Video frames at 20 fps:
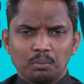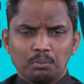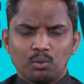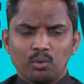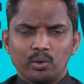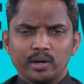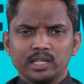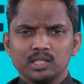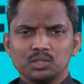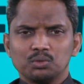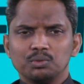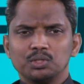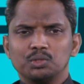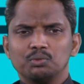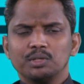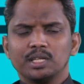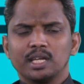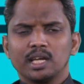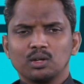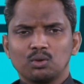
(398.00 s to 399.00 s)
points which
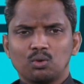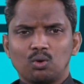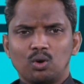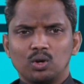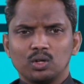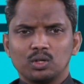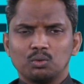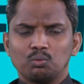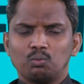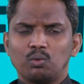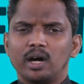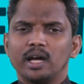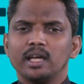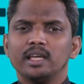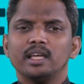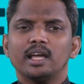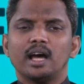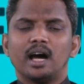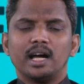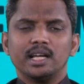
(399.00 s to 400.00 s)
we can quote
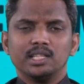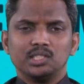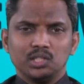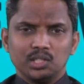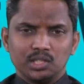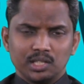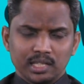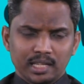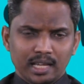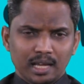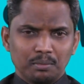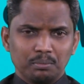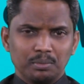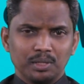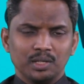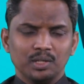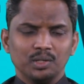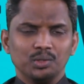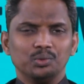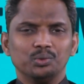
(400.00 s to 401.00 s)
why ICT can
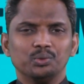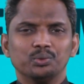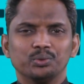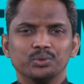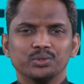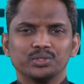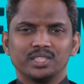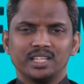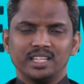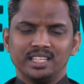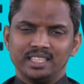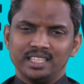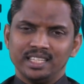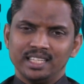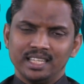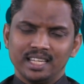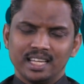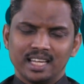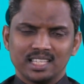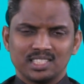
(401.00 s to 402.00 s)
be used in
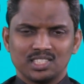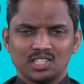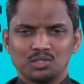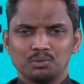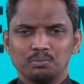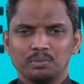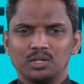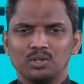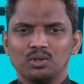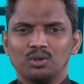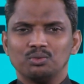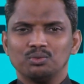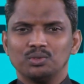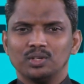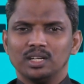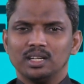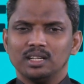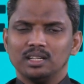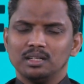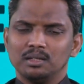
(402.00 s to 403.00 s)
the assessment of
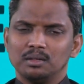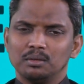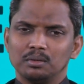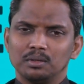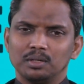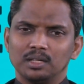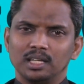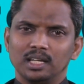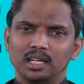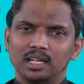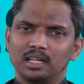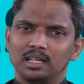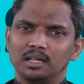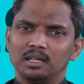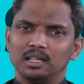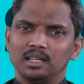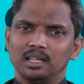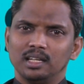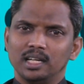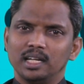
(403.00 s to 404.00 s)

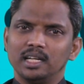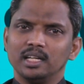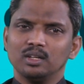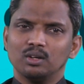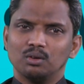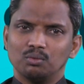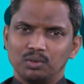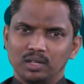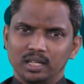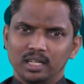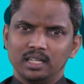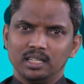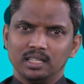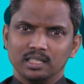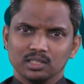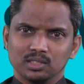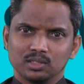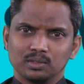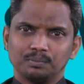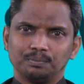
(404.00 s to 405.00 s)
learning of
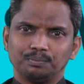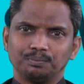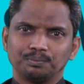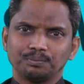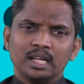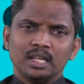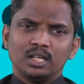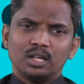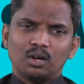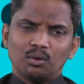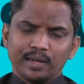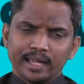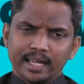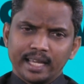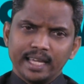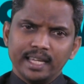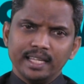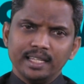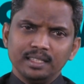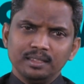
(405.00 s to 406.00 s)
learners. Now
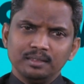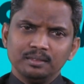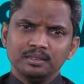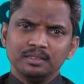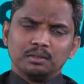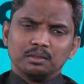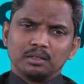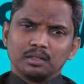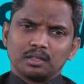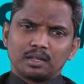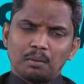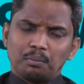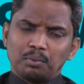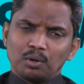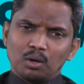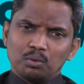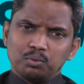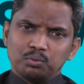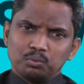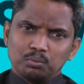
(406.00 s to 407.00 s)
again, a
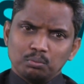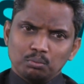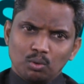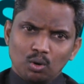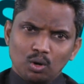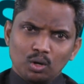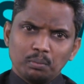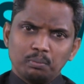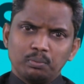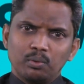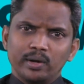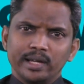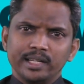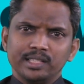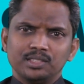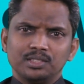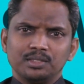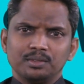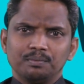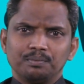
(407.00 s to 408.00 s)
couple of more
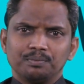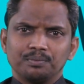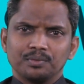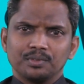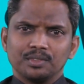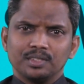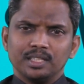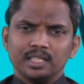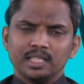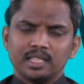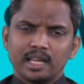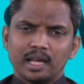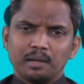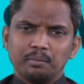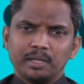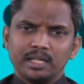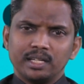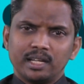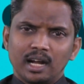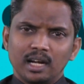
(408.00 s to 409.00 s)
points. It can
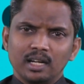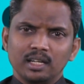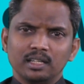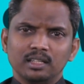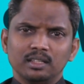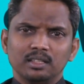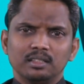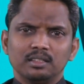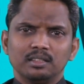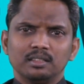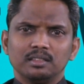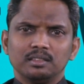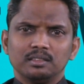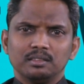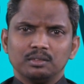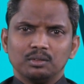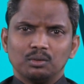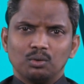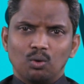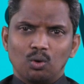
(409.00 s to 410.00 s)
be done
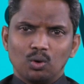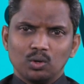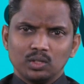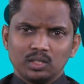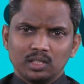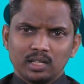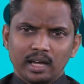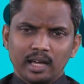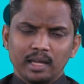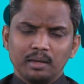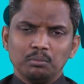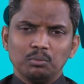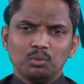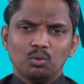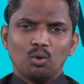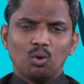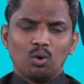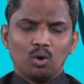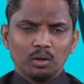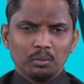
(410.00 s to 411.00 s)
on time,
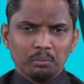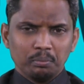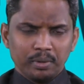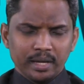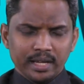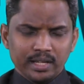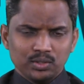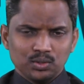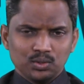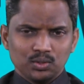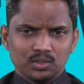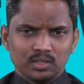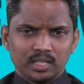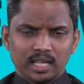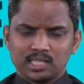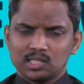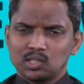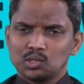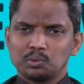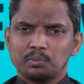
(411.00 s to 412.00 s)
on pace. The
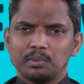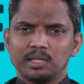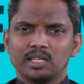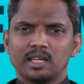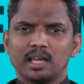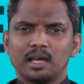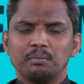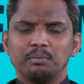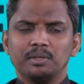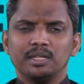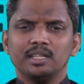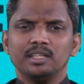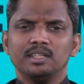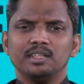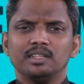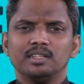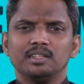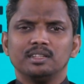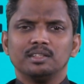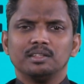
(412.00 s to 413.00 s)
assessment can
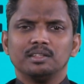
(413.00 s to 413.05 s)
be